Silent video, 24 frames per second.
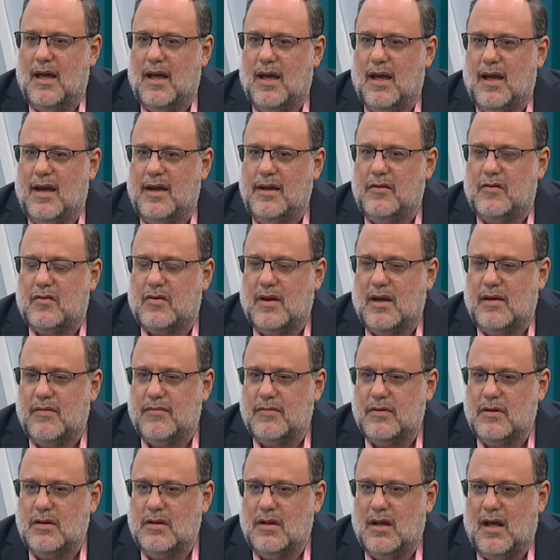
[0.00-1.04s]
I
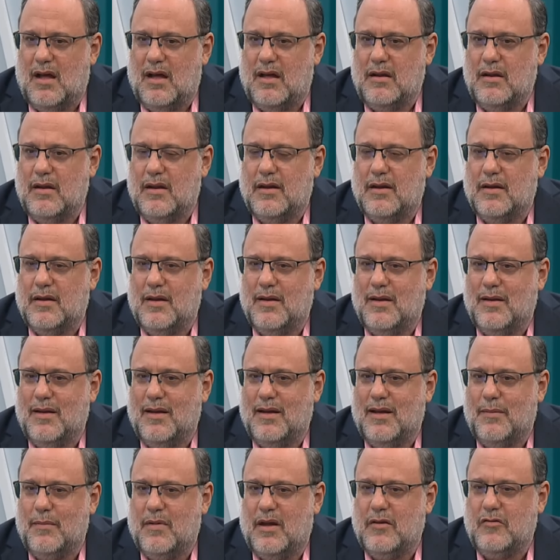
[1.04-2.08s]
travel on
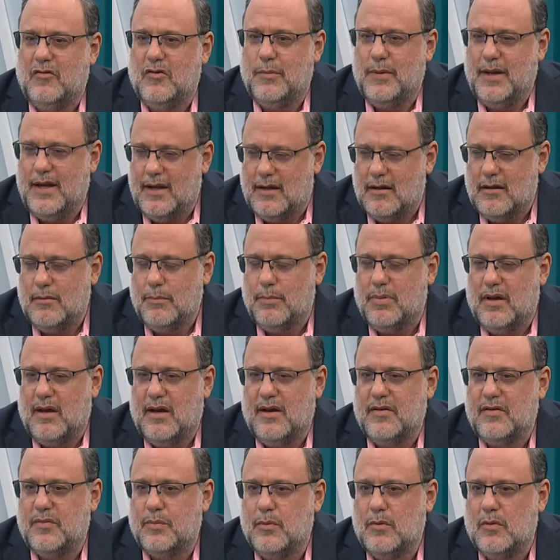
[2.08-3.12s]
a Jamaican
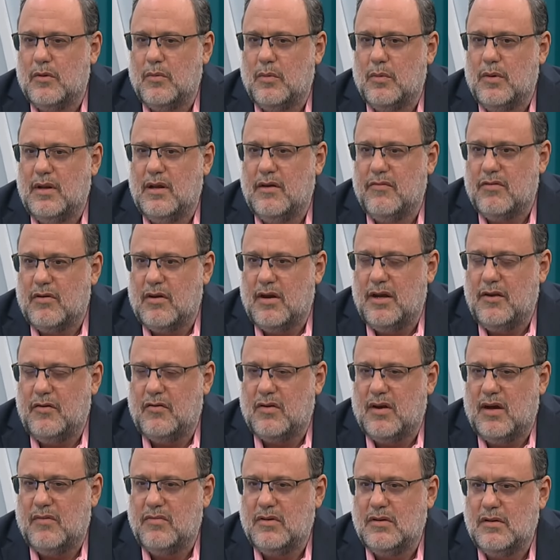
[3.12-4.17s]
passport whenever I
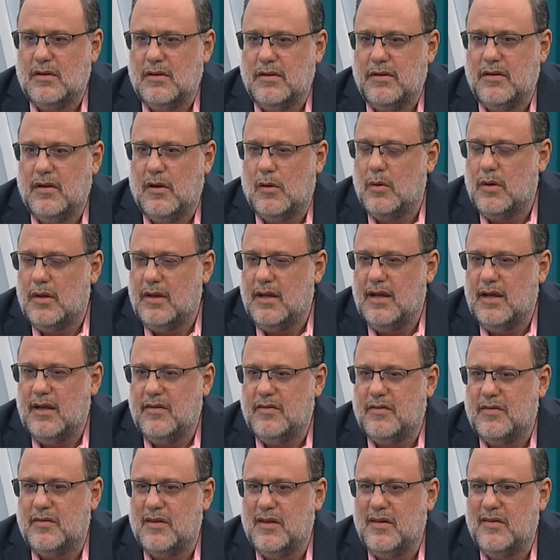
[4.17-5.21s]
travel
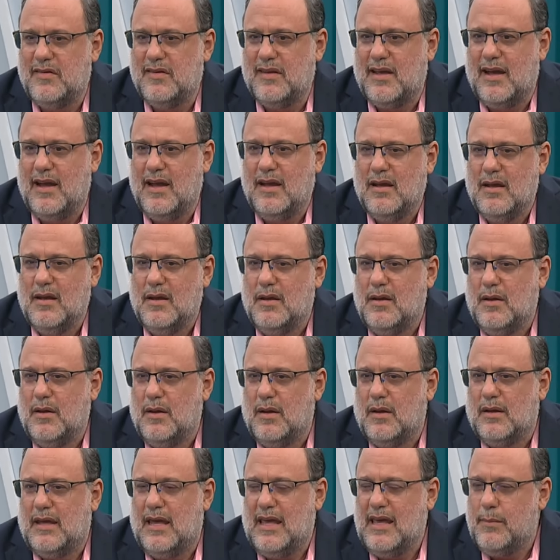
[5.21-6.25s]
nowadays. Since I
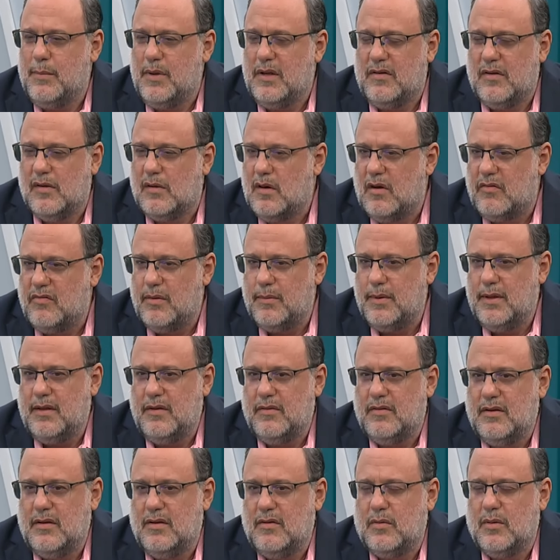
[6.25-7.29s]
came into
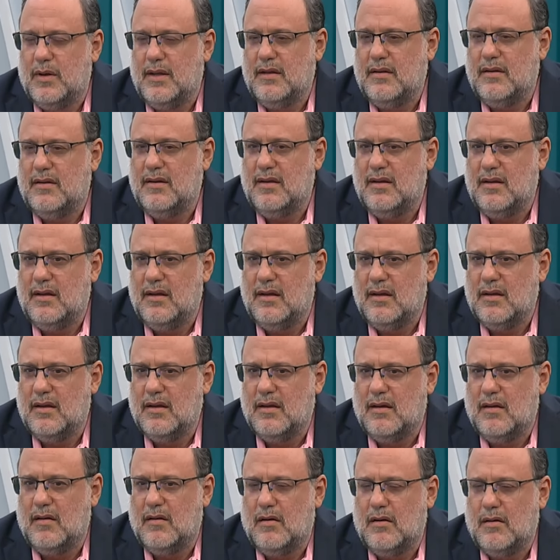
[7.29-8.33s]
government in
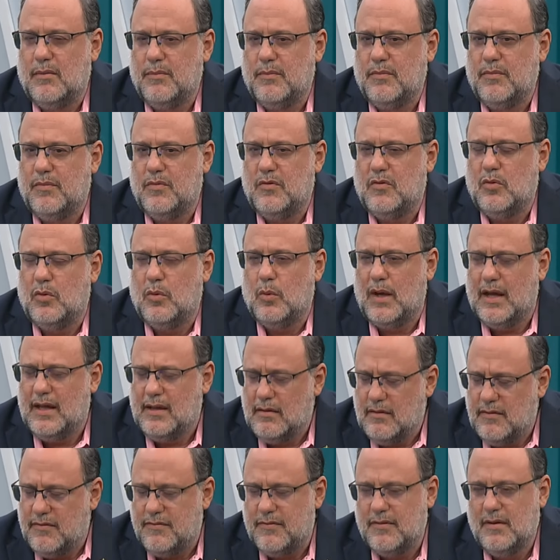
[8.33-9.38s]

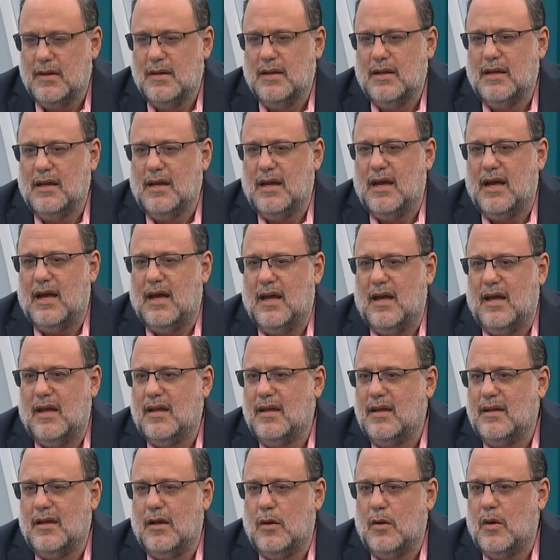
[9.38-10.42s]
2012,
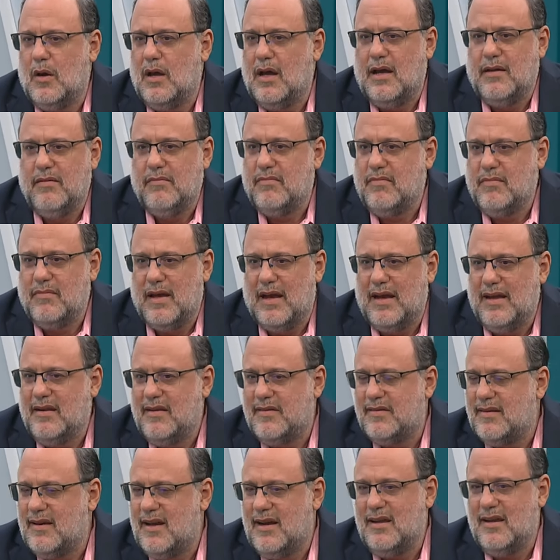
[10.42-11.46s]
you know, I
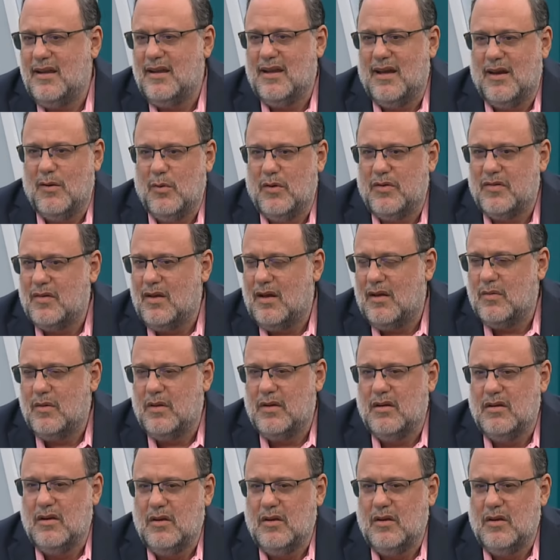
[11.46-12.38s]
decided I was not going to